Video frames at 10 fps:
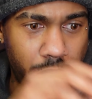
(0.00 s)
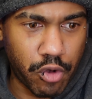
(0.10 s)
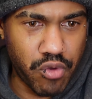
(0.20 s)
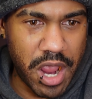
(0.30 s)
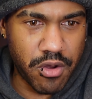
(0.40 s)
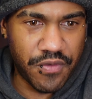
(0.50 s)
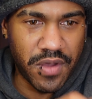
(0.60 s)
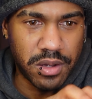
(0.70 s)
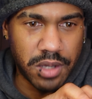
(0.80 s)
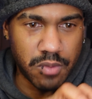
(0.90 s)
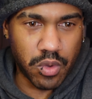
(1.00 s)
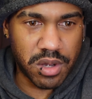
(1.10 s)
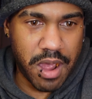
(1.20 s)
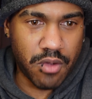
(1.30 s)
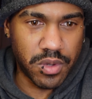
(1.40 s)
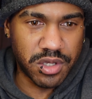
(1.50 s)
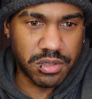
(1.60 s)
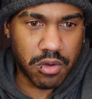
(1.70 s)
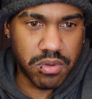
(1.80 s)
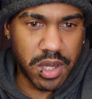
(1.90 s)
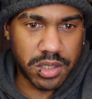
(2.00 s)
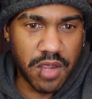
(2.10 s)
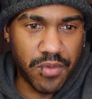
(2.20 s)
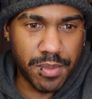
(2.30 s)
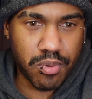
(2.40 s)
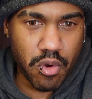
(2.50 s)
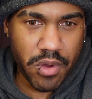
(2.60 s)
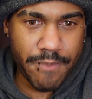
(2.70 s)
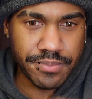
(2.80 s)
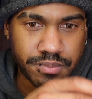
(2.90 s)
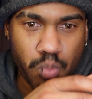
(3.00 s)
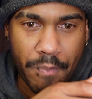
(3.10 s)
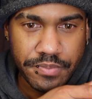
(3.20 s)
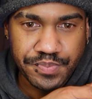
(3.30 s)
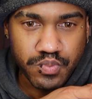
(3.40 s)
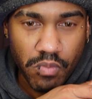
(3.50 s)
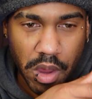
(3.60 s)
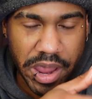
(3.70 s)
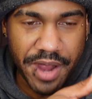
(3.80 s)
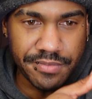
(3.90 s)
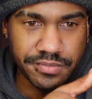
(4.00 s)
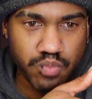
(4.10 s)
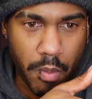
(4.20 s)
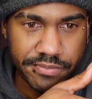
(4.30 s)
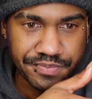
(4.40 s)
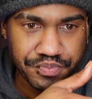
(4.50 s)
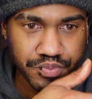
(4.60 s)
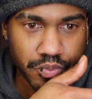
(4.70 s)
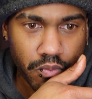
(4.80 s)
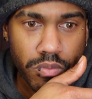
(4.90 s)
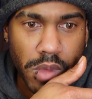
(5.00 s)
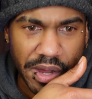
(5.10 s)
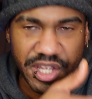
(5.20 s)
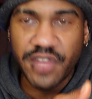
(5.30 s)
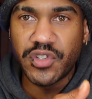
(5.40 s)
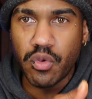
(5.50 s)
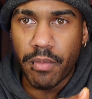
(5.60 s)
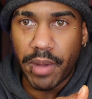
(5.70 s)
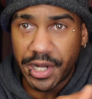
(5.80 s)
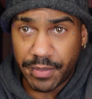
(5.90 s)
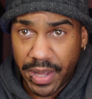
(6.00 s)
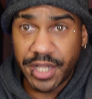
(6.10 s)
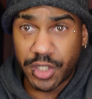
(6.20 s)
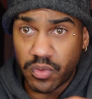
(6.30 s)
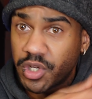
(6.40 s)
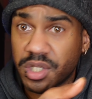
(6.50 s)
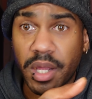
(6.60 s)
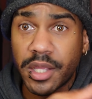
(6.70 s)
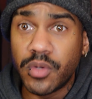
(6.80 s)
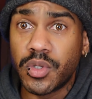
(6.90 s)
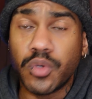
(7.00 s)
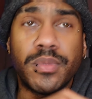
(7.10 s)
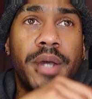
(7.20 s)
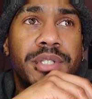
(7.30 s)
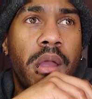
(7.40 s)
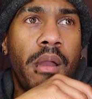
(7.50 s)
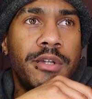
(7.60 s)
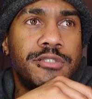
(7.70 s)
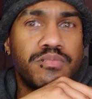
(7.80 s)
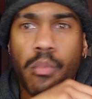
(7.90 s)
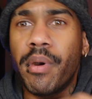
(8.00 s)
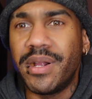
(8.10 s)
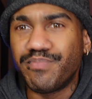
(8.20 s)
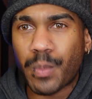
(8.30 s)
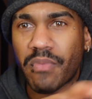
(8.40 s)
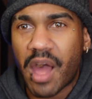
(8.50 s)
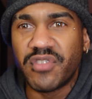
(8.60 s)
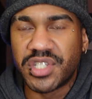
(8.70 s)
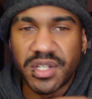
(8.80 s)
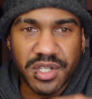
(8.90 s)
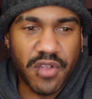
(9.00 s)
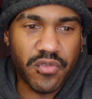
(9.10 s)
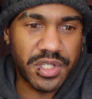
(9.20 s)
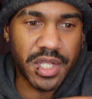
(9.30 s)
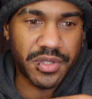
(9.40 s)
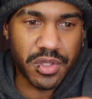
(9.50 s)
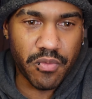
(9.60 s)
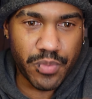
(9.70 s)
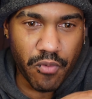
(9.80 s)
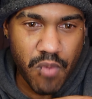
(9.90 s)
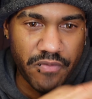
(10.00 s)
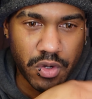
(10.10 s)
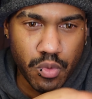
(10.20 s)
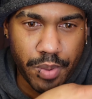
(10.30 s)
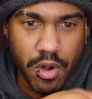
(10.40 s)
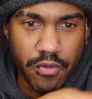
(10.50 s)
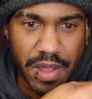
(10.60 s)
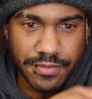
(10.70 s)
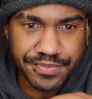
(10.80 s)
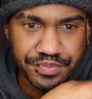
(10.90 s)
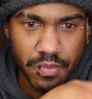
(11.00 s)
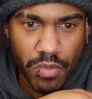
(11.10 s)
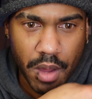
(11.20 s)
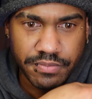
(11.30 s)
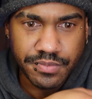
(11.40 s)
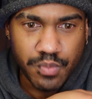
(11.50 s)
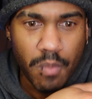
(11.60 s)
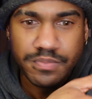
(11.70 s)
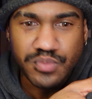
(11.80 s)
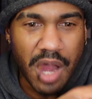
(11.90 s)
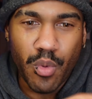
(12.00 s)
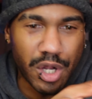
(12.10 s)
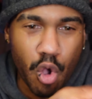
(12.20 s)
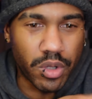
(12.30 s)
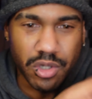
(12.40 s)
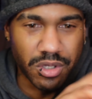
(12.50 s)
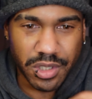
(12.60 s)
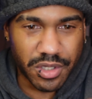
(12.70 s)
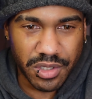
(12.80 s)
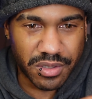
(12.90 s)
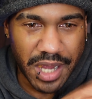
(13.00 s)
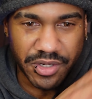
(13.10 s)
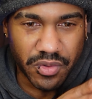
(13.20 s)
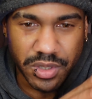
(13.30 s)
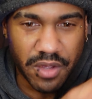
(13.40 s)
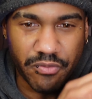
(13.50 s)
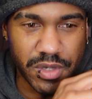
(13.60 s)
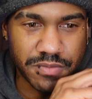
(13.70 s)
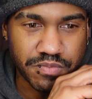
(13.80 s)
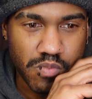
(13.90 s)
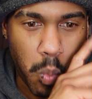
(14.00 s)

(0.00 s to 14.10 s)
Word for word: creator fund and what now is the creativity program it gives you money pays you just like youtube does but obviously in a different sense the, the revenue per i don't want to go into all the technical stuff but